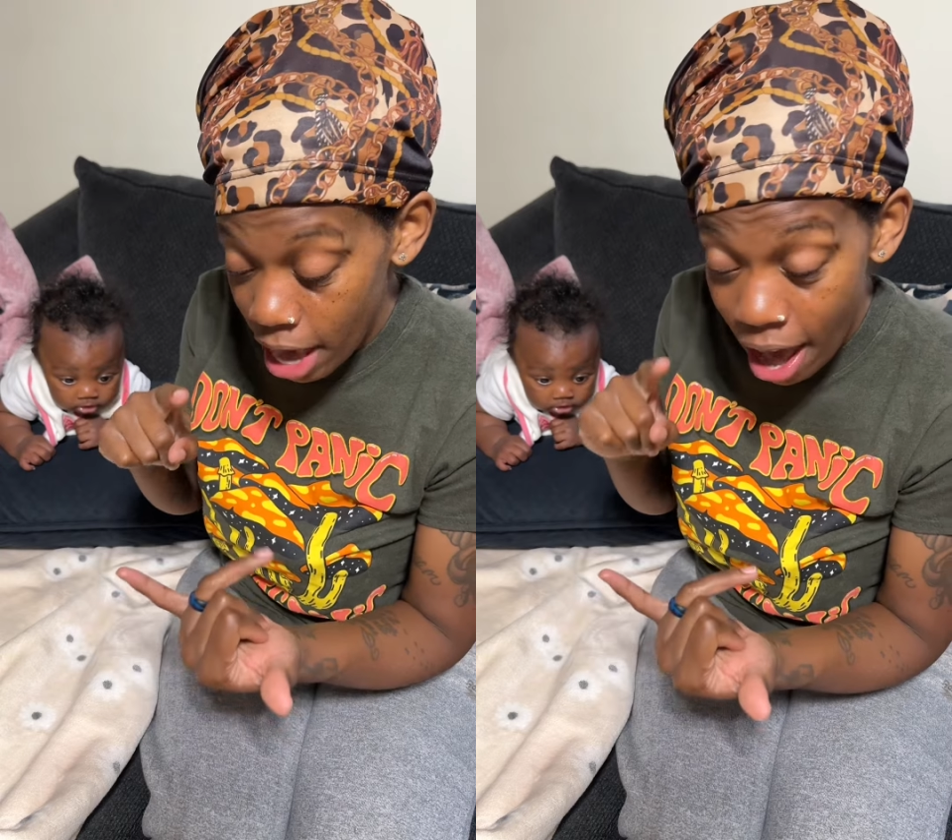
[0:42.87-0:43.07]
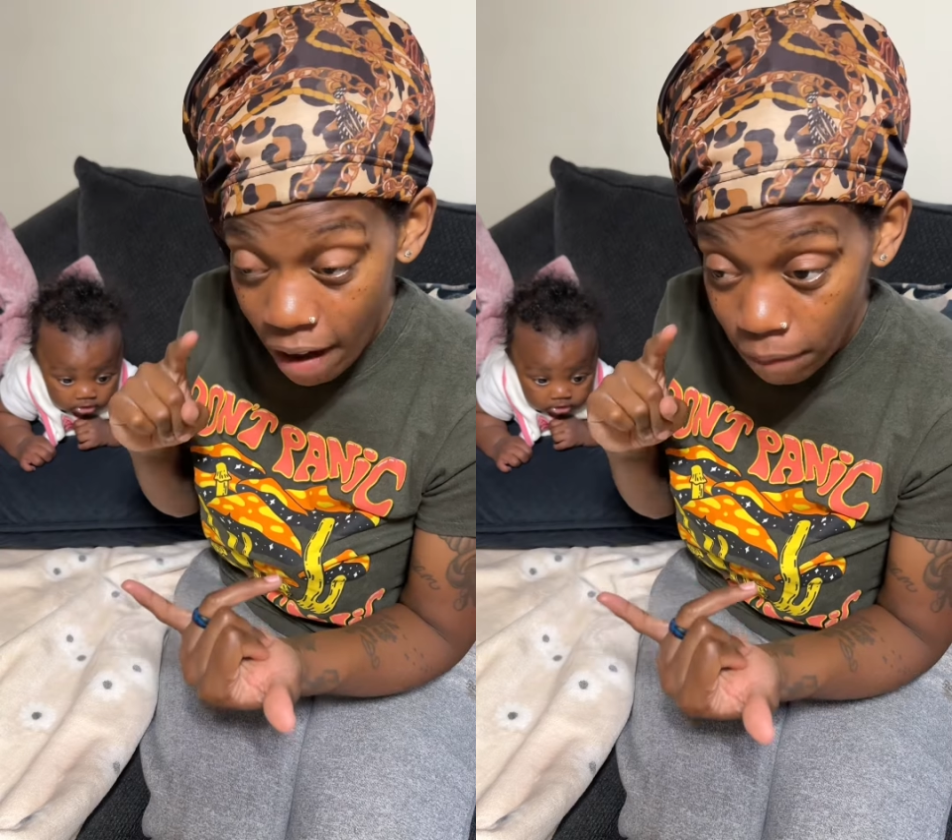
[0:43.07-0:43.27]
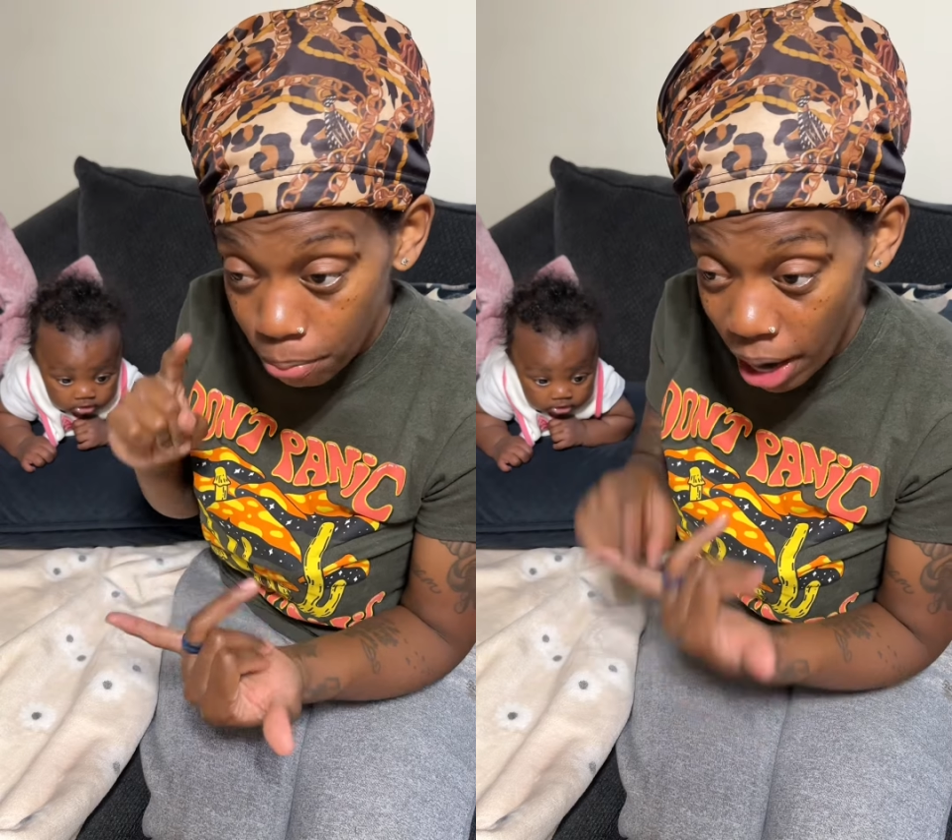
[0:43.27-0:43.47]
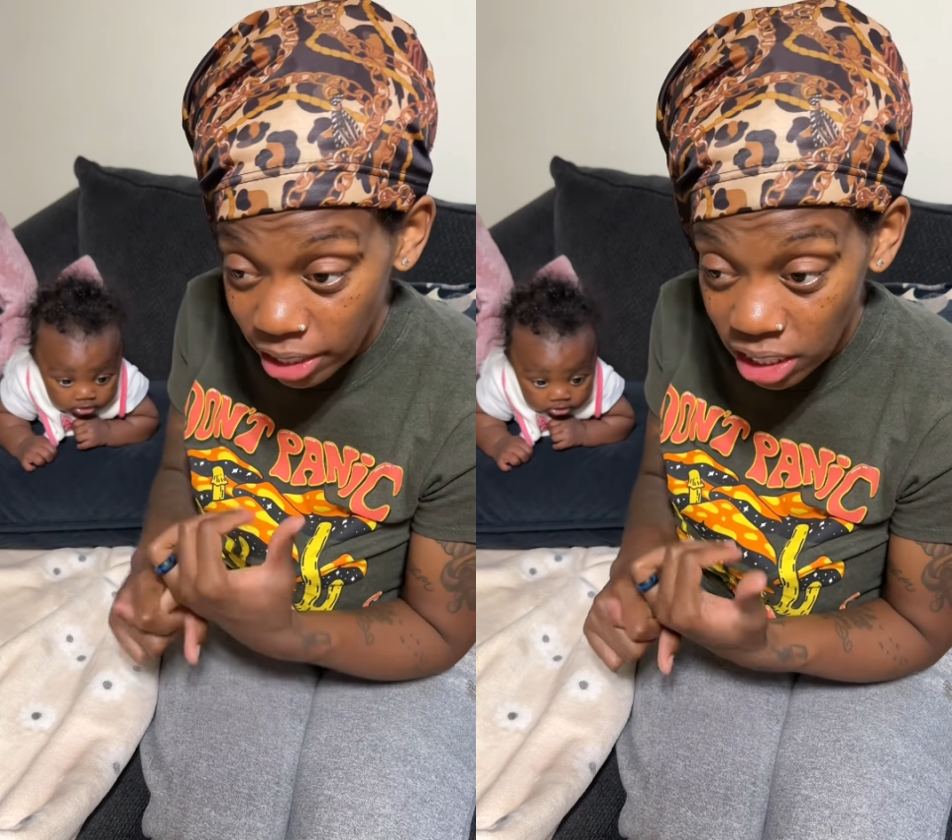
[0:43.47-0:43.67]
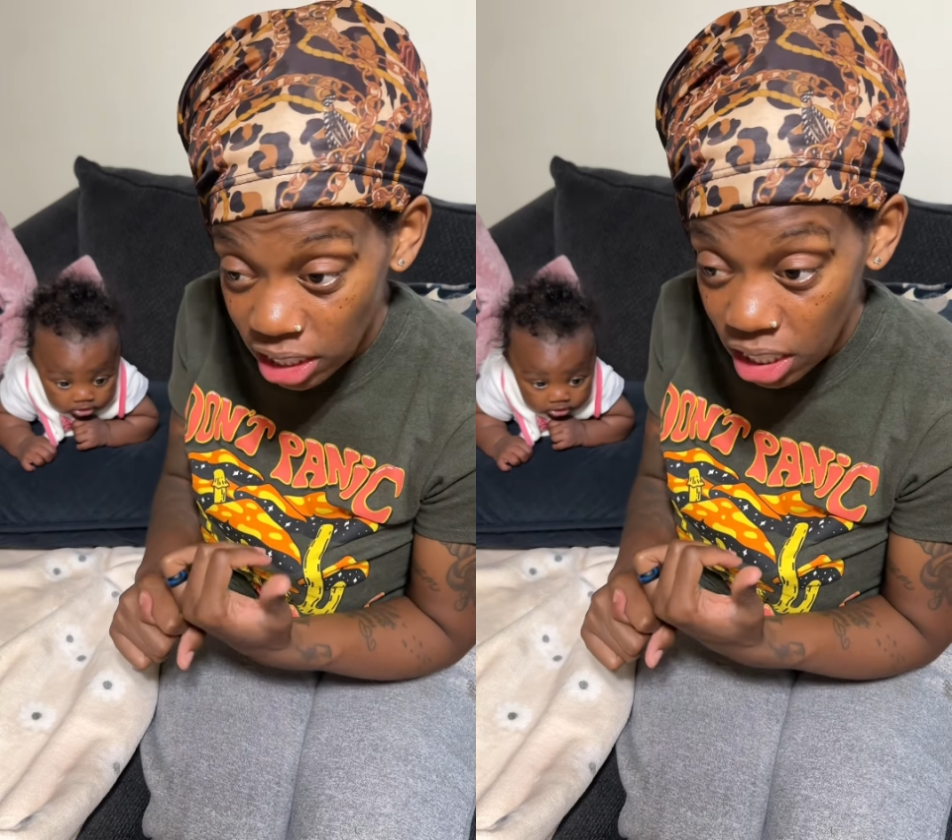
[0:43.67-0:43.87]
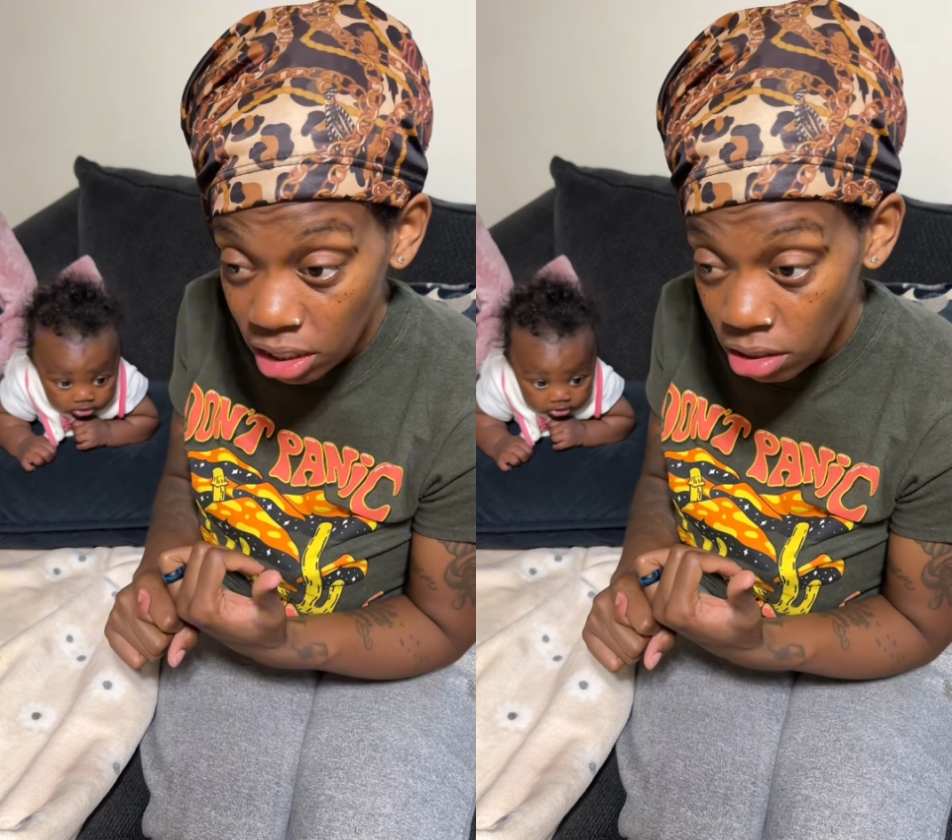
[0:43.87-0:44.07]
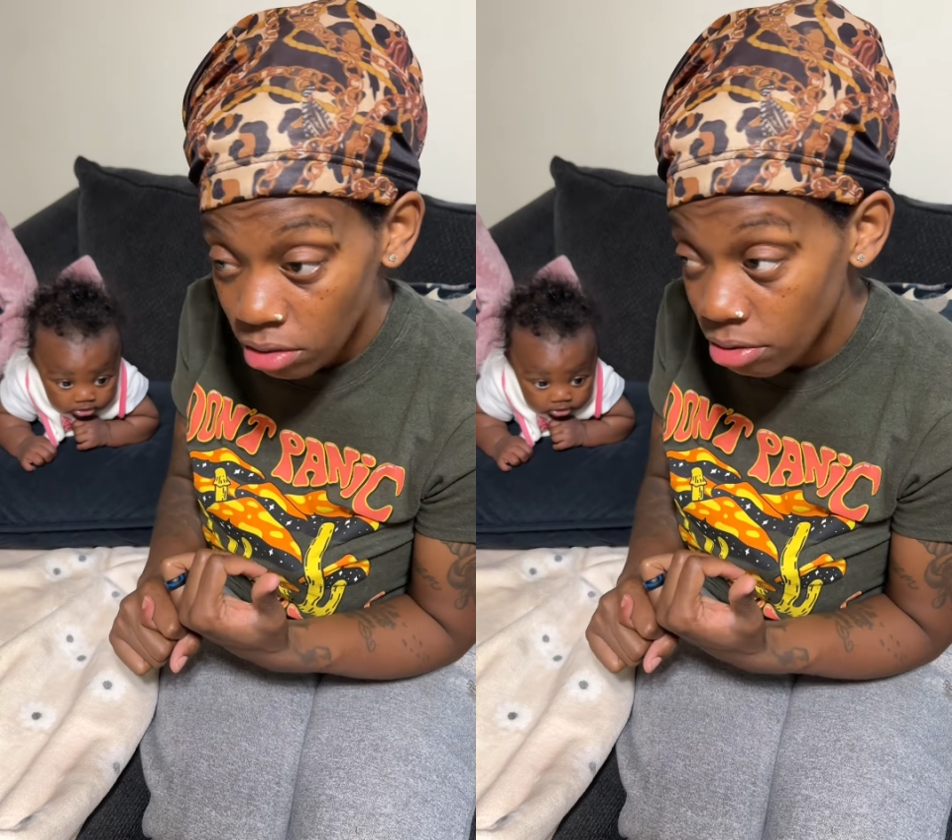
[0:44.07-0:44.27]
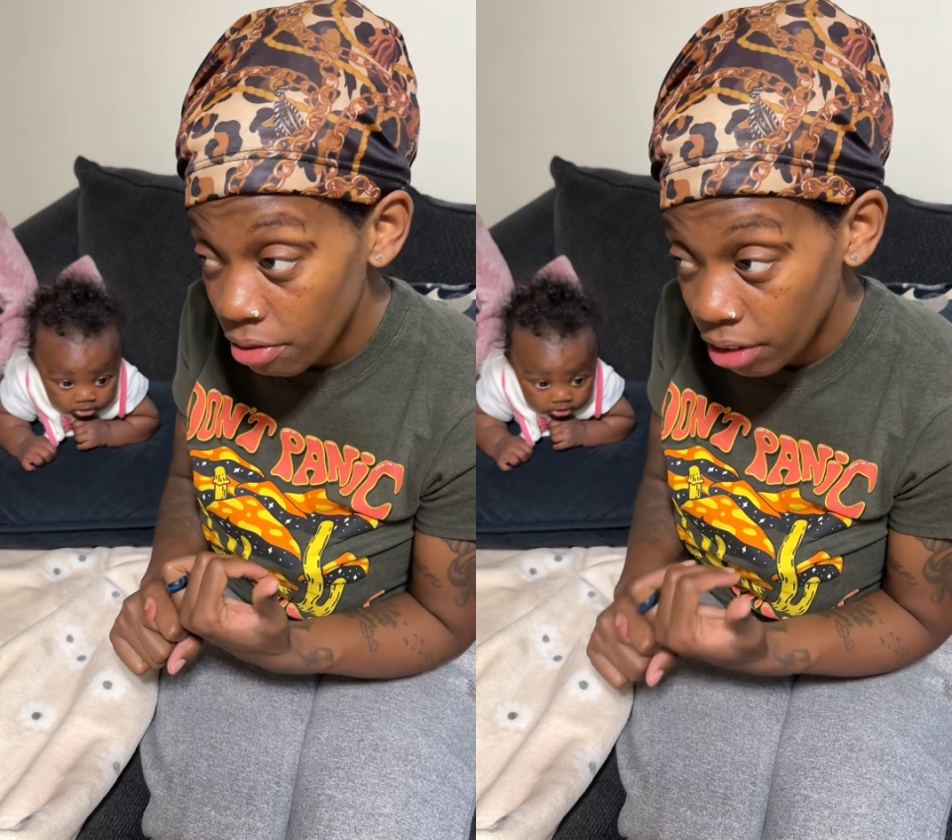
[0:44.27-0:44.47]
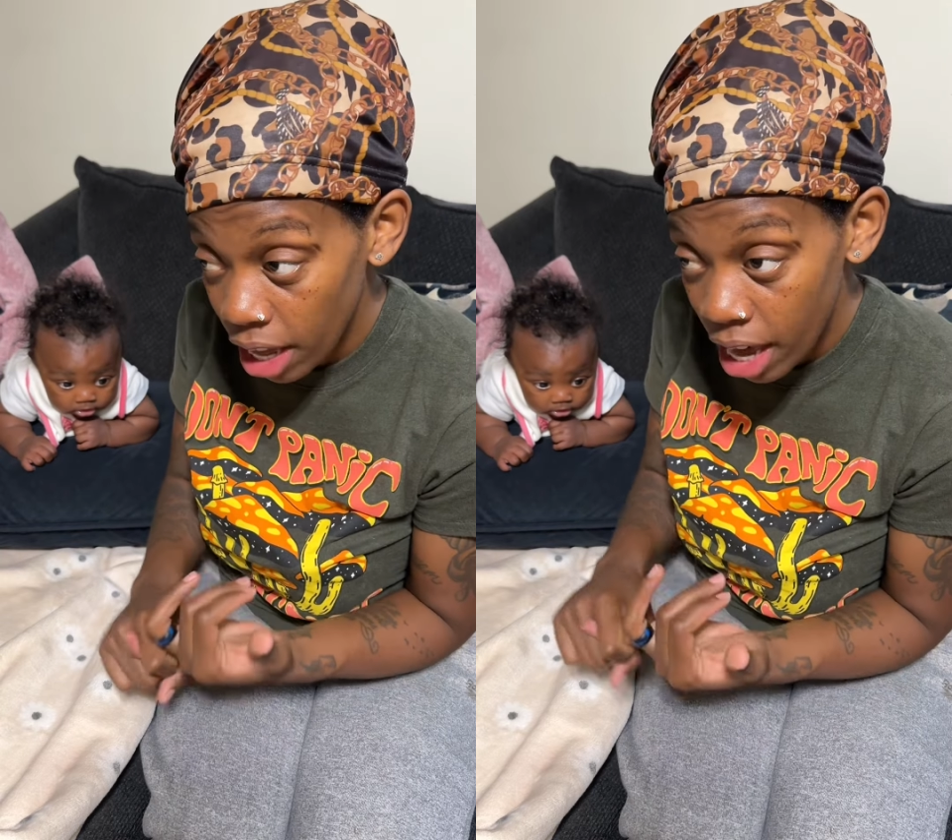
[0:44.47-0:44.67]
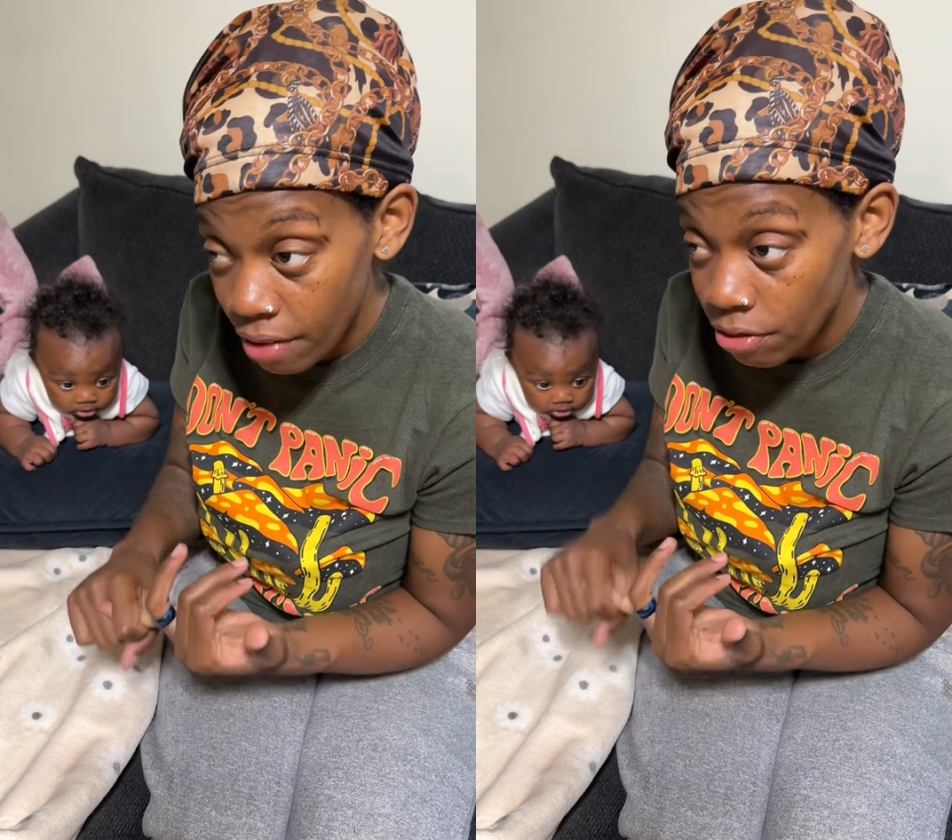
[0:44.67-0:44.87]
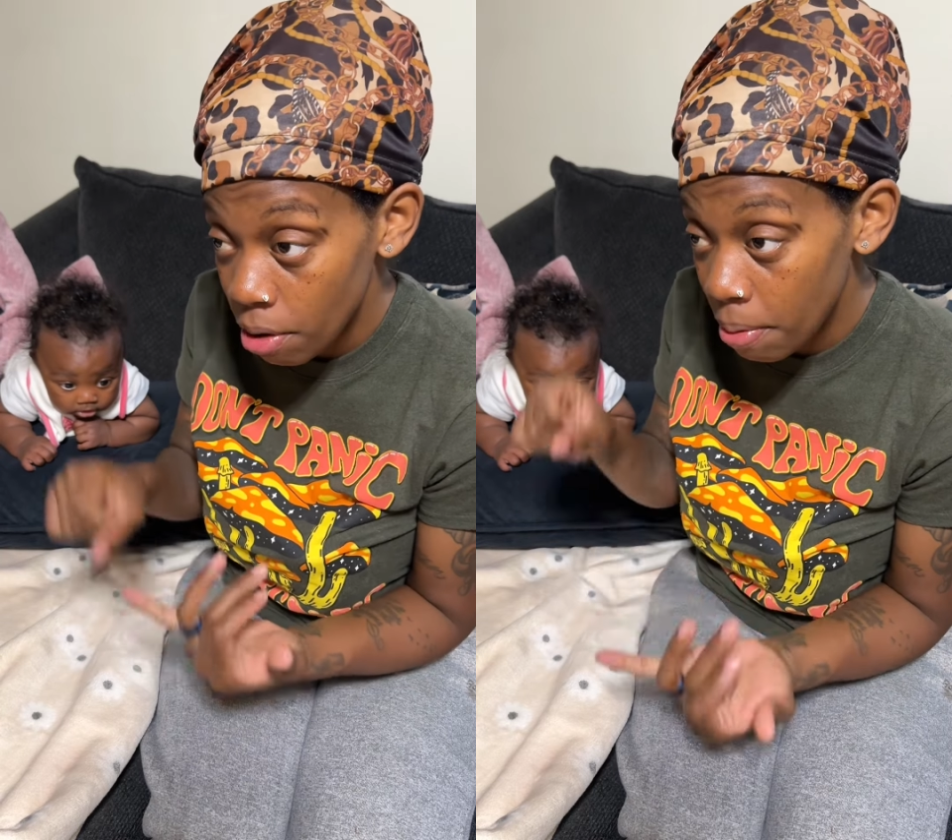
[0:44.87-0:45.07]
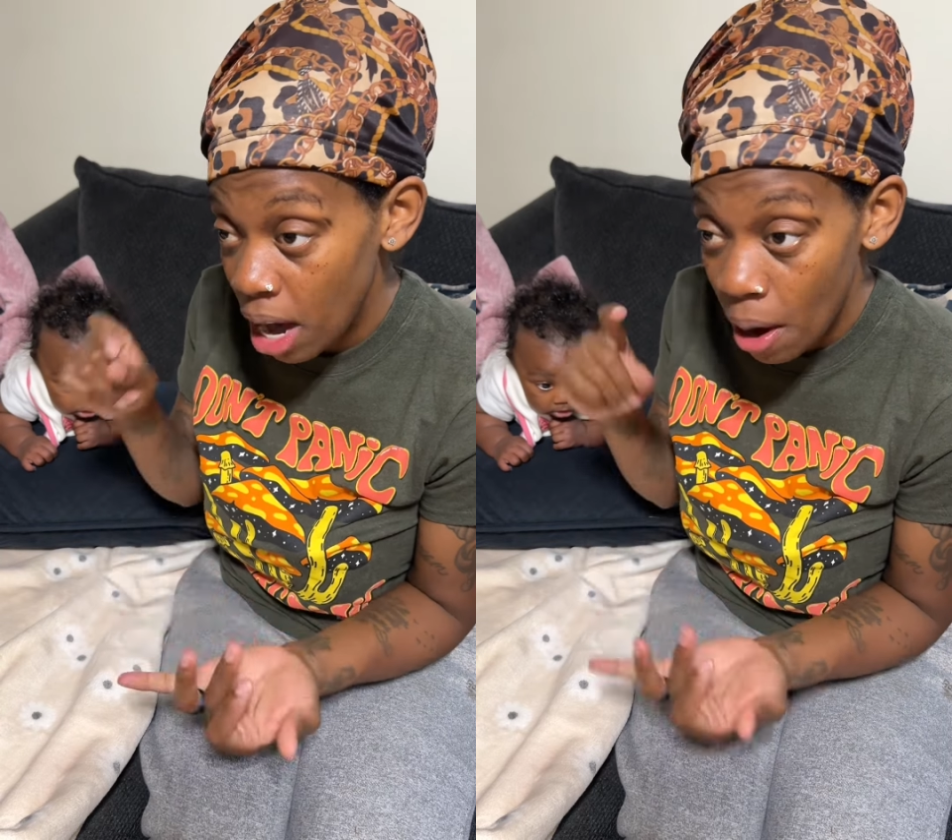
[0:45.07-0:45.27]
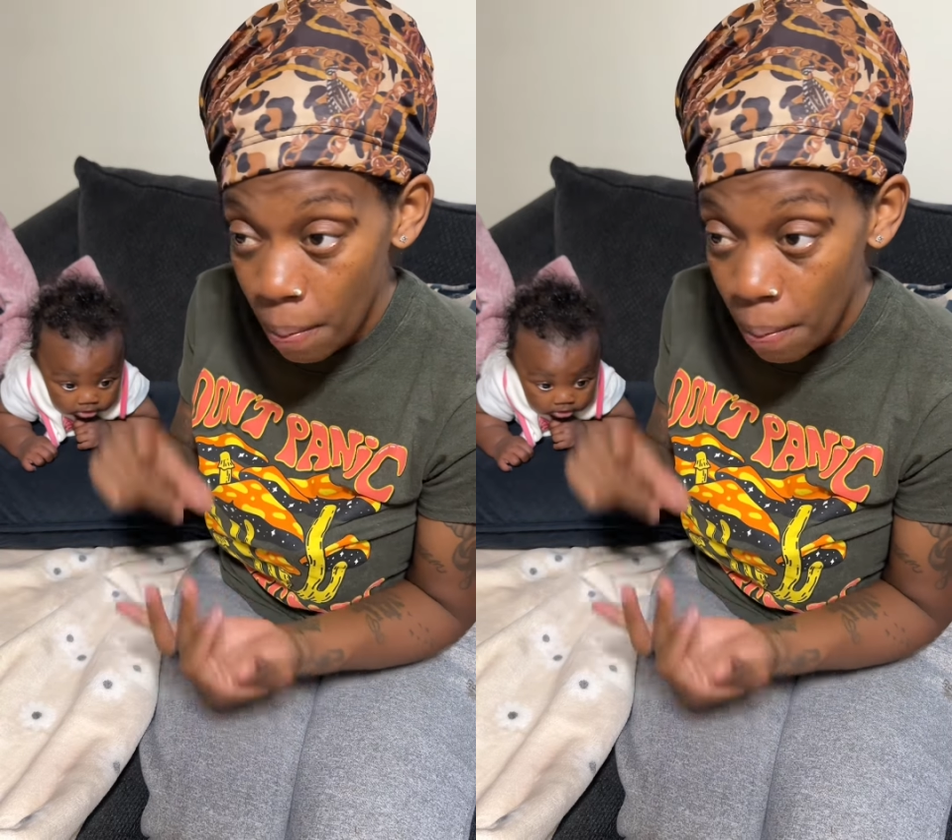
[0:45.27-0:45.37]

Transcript: have practices for flag football,